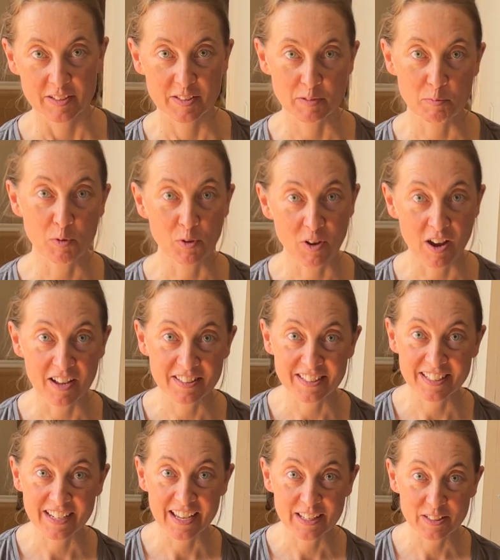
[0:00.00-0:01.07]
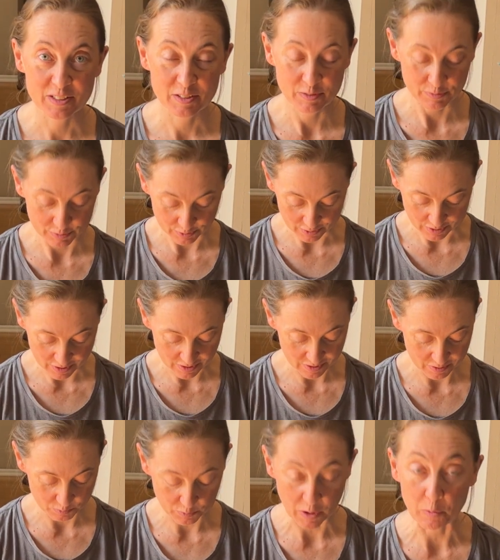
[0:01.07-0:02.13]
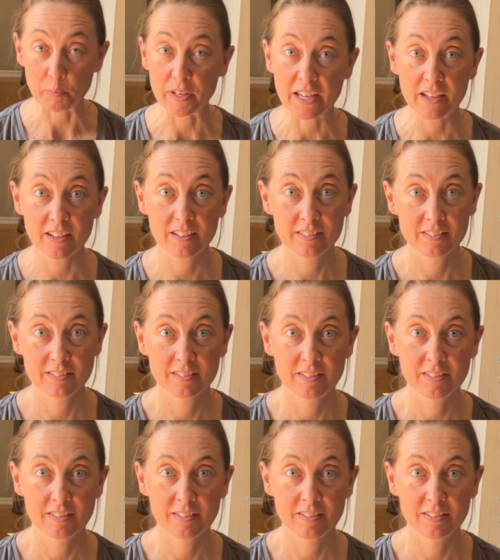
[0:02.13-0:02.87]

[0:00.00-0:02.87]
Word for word: Some more odds and ends for our well-being.